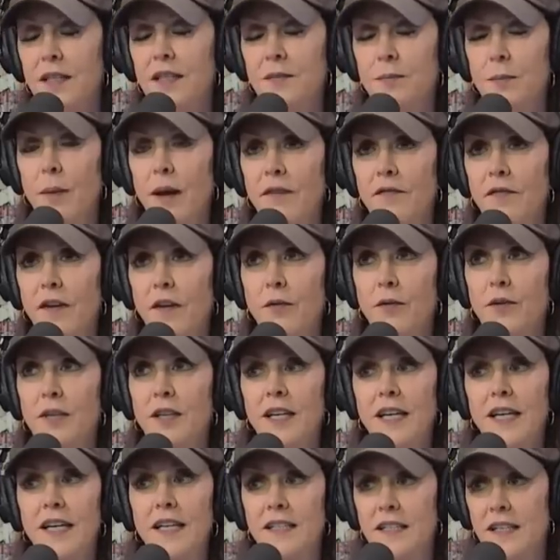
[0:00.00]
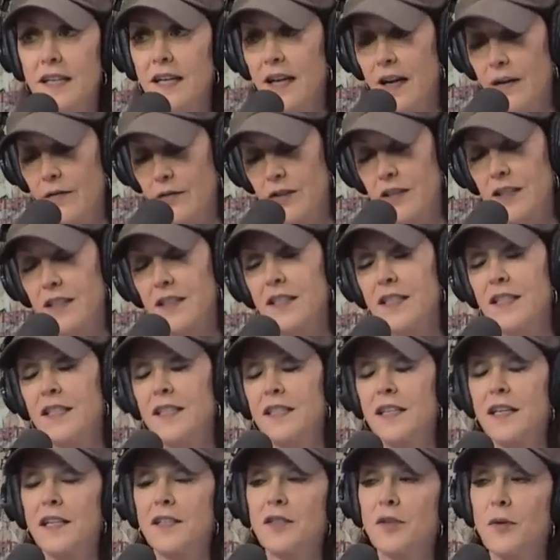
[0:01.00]
his my favorite thing he said ever since he
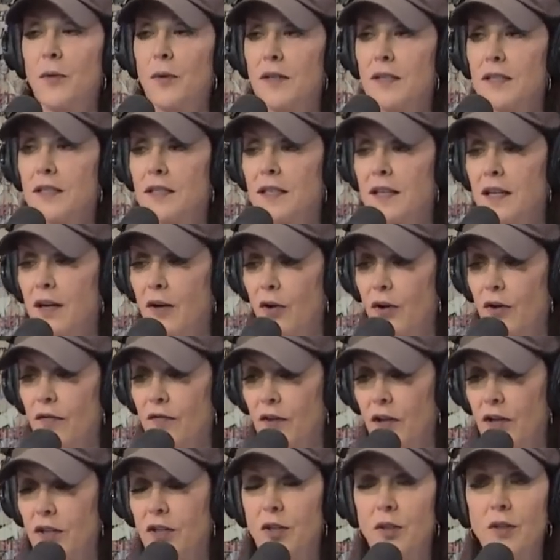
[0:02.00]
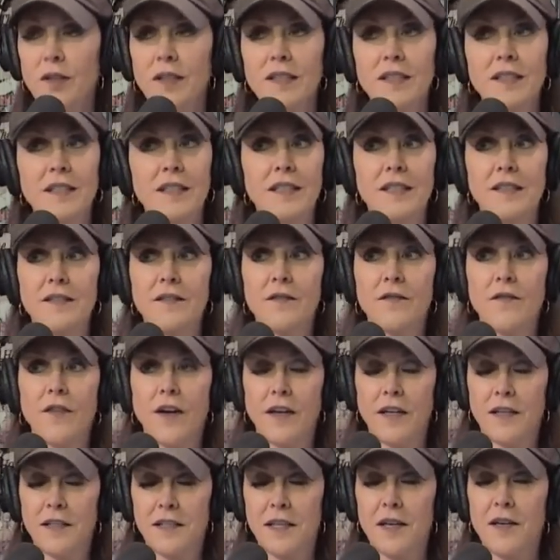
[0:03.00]
said to us that Ari Fleischer needs to
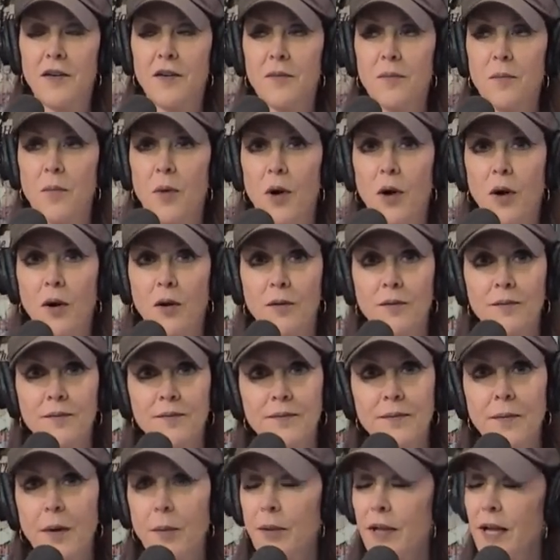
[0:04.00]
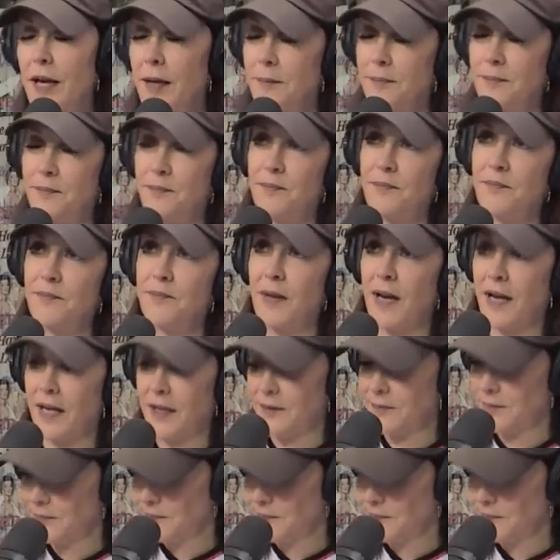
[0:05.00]
find a salad bar. Remember that? Yes. Back in